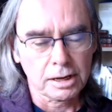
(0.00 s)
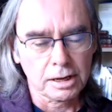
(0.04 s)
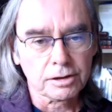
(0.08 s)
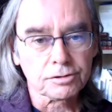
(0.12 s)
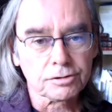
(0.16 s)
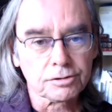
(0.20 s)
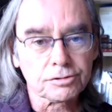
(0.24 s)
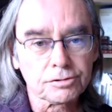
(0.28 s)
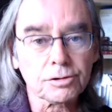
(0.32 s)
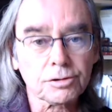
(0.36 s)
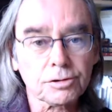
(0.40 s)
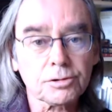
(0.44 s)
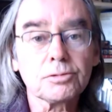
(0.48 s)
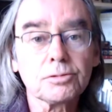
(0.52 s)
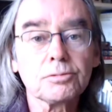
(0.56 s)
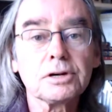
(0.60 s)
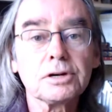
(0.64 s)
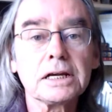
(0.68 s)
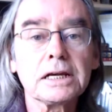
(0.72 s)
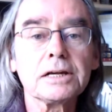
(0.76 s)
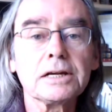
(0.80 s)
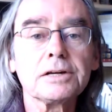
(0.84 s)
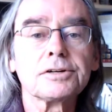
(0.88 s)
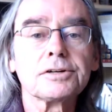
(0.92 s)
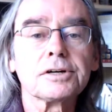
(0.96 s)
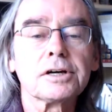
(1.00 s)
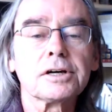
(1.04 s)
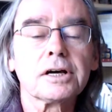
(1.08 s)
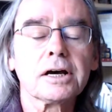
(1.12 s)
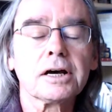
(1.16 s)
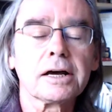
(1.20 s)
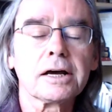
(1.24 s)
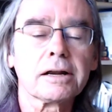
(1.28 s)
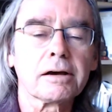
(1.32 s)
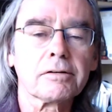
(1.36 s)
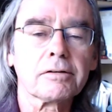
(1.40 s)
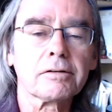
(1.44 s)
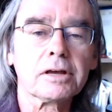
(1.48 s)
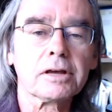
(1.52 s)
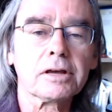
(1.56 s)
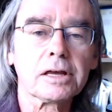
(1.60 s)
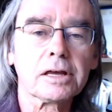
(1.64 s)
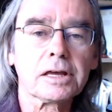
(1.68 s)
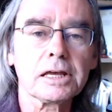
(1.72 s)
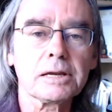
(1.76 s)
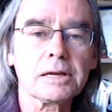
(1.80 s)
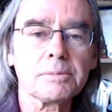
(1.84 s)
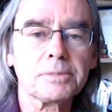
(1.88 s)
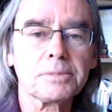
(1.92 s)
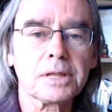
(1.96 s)
So you need to kind of
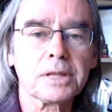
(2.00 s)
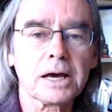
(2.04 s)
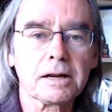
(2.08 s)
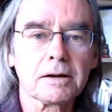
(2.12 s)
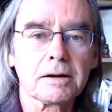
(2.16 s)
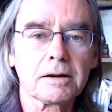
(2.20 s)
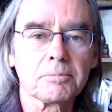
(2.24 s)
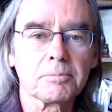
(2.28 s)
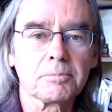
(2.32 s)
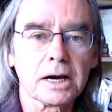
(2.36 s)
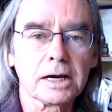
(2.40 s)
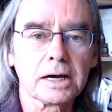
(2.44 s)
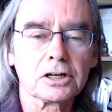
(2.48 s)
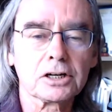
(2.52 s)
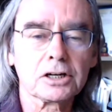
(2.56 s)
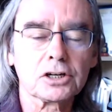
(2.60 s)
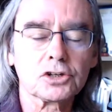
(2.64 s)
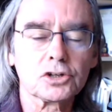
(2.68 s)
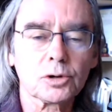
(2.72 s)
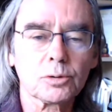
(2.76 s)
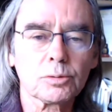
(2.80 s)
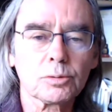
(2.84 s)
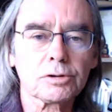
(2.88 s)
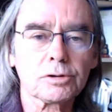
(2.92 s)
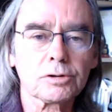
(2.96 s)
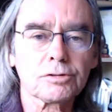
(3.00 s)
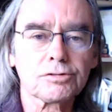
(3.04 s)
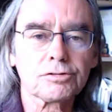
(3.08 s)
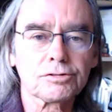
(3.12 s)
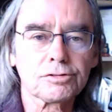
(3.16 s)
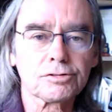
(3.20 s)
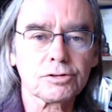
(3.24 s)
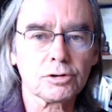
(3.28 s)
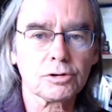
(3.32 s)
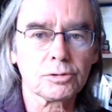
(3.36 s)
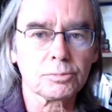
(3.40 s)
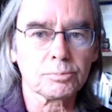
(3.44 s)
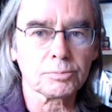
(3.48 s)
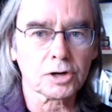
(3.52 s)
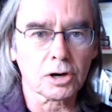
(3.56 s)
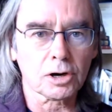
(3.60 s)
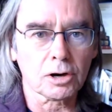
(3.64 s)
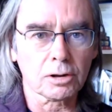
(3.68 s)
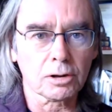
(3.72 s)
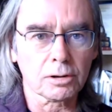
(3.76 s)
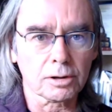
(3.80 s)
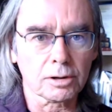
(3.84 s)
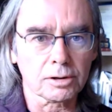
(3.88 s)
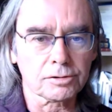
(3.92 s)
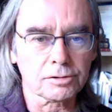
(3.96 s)
keep that in mind and don't assume
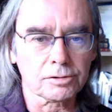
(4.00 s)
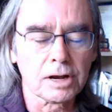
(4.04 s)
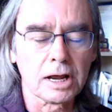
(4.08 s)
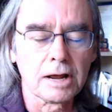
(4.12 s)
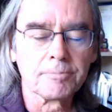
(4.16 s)
knowledge.